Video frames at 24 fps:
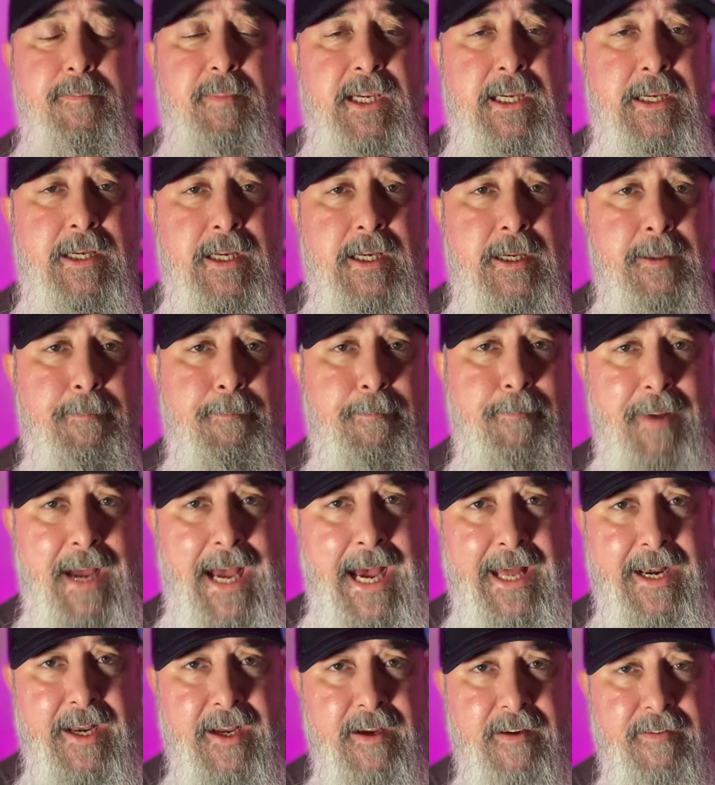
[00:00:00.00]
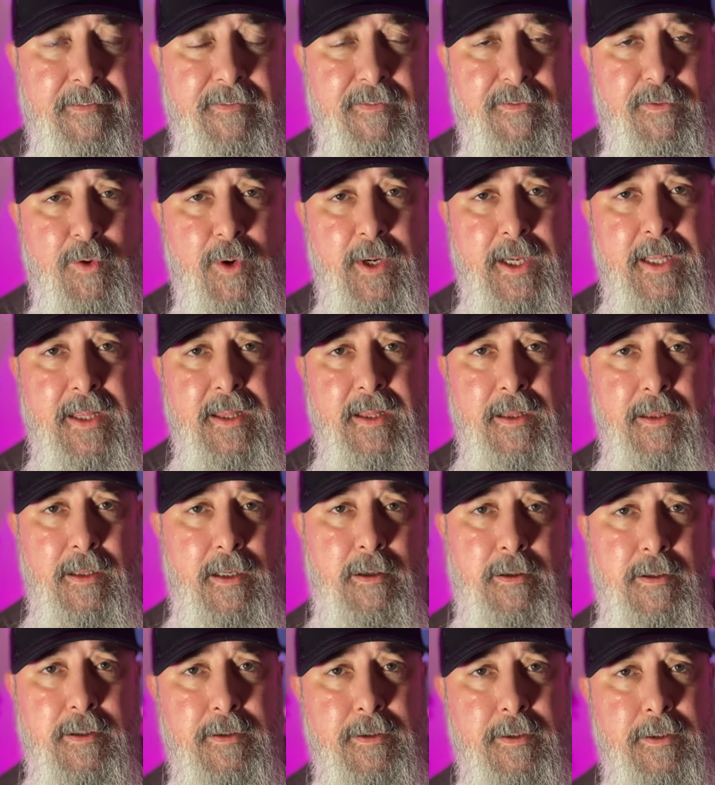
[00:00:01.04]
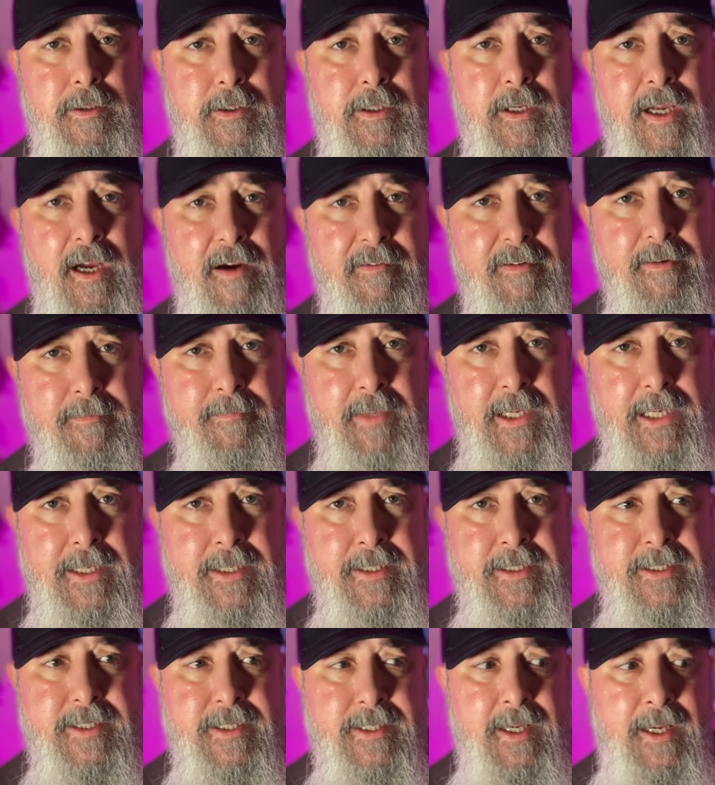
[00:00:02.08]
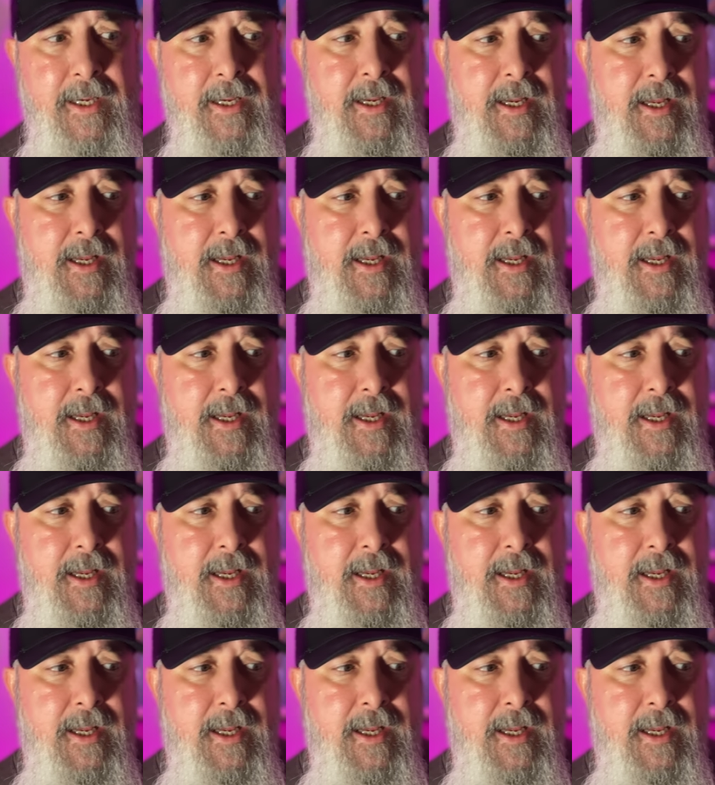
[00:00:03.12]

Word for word: be combative with local government,